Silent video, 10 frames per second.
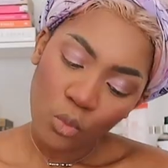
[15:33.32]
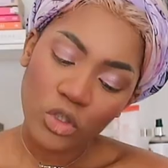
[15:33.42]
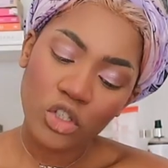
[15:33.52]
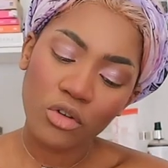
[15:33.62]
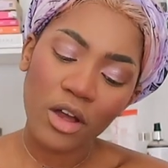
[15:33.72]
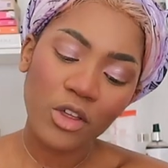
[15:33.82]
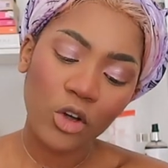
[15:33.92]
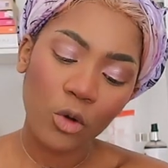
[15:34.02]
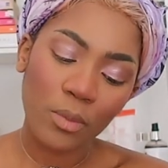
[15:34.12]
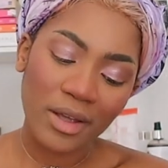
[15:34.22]
Would you rather
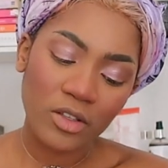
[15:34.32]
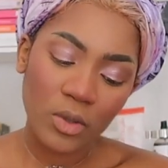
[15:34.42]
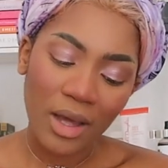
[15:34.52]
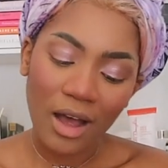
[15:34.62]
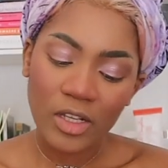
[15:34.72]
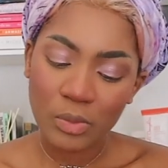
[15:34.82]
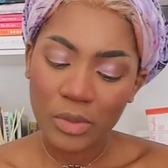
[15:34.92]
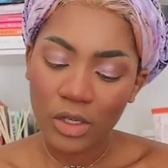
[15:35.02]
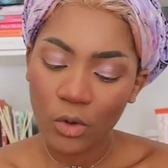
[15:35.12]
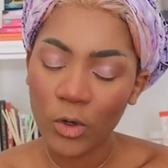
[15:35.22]
go back to cow's
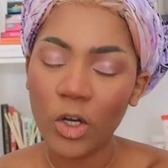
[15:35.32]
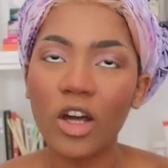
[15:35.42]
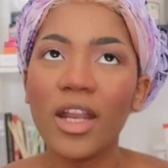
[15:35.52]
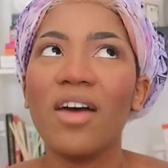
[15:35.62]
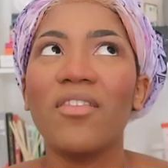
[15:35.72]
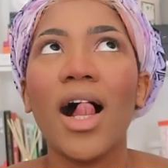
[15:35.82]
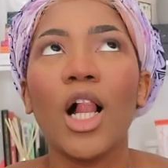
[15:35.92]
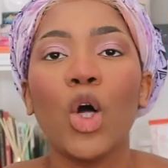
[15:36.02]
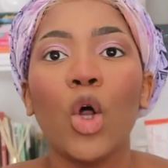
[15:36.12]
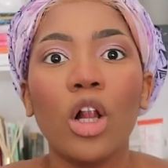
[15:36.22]
milk or not have
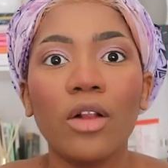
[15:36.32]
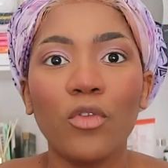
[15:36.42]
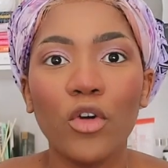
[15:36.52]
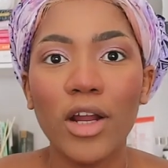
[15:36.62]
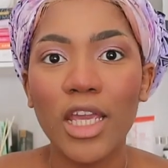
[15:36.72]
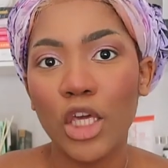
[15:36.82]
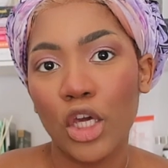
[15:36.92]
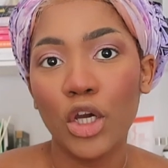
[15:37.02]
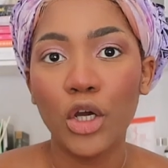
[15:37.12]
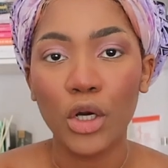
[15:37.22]
alcohol for a
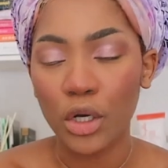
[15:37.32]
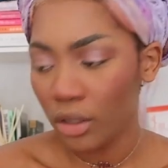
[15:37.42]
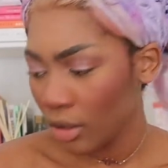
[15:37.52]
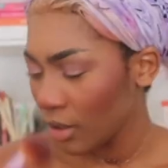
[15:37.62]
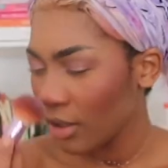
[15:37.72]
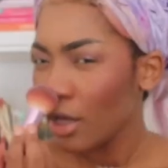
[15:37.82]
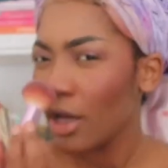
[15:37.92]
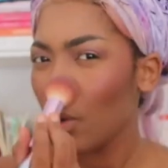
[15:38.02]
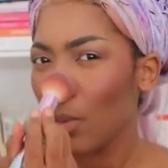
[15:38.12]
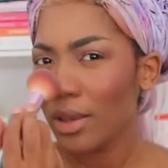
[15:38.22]
year?
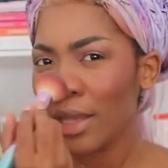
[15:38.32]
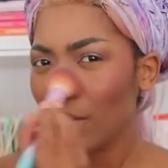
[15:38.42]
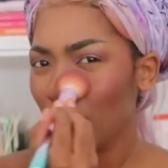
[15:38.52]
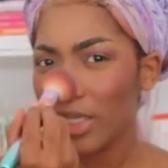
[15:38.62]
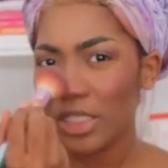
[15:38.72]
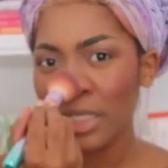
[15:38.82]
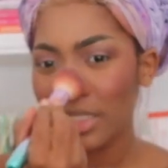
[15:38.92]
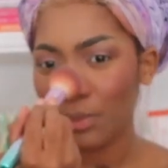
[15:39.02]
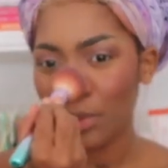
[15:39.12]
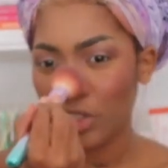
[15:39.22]
Well, that question
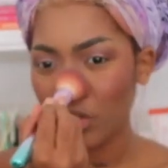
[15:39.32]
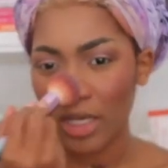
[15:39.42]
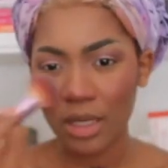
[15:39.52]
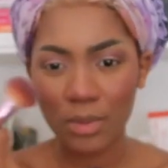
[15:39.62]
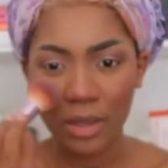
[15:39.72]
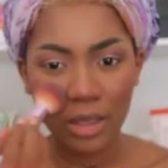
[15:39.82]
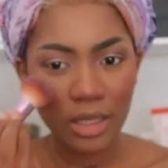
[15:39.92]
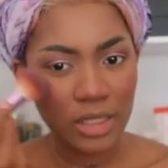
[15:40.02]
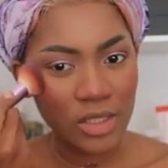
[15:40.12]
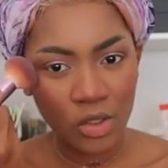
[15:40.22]
is a bit tricky
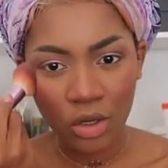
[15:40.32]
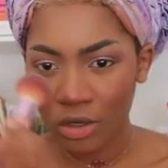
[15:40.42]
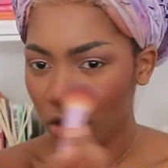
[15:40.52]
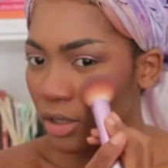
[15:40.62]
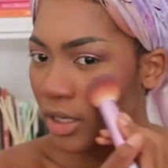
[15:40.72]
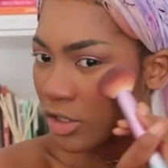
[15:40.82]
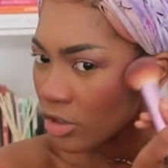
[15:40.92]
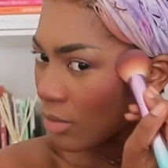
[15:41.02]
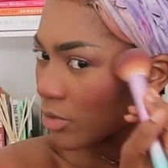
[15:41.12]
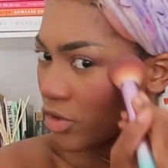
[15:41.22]
because your girl has
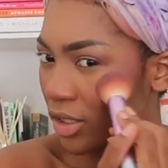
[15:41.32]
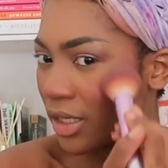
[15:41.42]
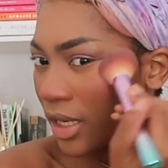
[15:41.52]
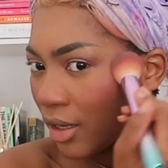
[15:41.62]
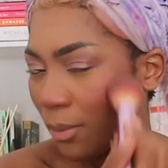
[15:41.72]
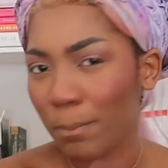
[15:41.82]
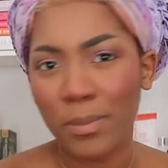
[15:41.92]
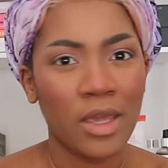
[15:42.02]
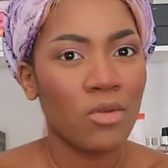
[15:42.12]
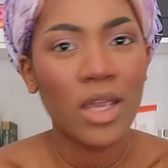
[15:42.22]
stopped drinking,
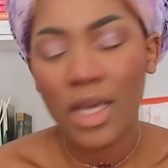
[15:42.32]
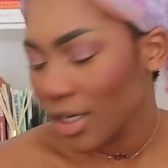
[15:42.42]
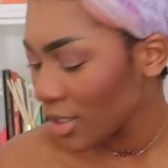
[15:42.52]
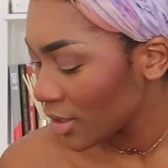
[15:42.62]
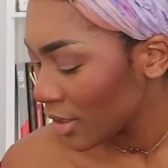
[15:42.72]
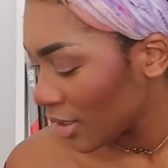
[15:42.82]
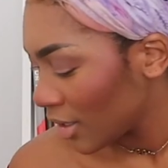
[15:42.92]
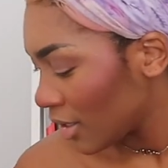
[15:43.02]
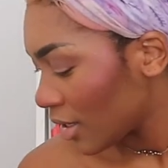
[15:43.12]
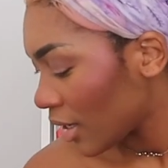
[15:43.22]
period.
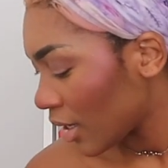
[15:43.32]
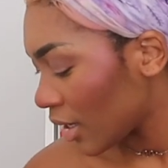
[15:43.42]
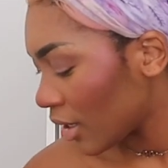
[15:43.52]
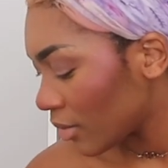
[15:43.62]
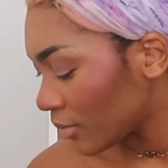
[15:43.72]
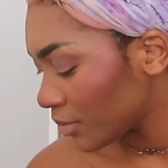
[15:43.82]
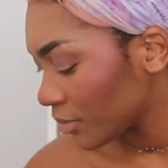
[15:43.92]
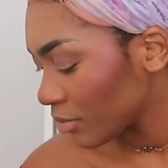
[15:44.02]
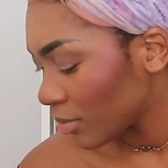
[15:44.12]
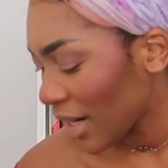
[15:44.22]

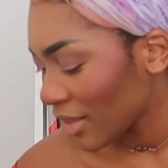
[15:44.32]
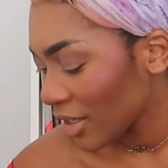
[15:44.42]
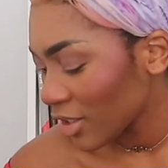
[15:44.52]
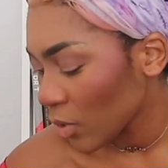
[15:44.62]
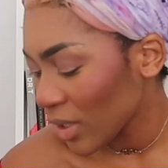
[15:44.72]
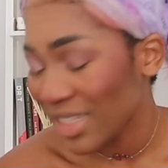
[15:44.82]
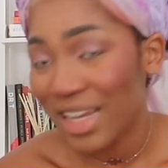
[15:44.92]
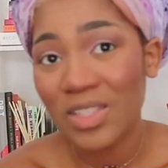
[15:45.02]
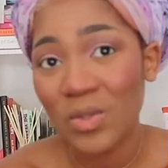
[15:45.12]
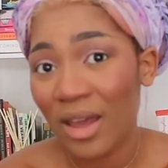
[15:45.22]
But I think it's always
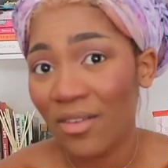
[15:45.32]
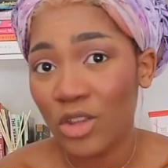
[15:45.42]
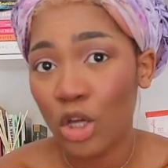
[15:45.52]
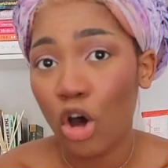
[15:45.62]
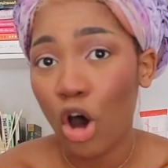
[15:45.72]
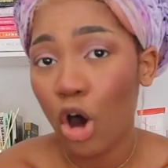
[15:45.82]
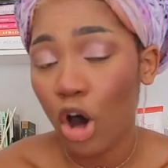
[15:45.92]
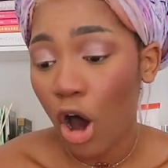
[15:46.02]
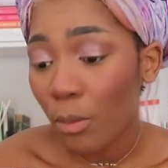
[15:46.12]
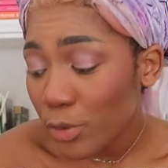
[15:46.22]
nice to have the
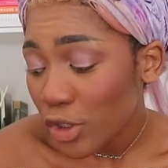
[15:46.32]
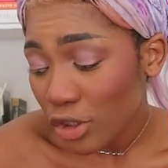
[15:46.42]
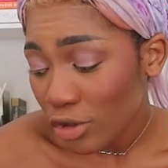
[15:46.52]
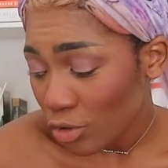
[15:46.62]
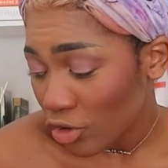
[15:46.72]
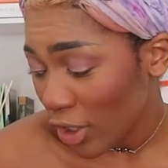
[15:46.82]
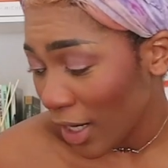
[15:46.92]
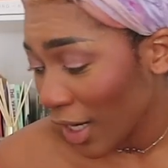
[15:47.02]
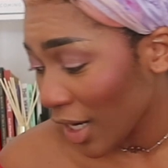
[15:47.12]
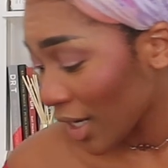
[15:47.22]
option to
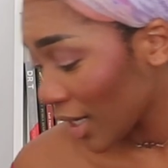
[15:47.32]
drink.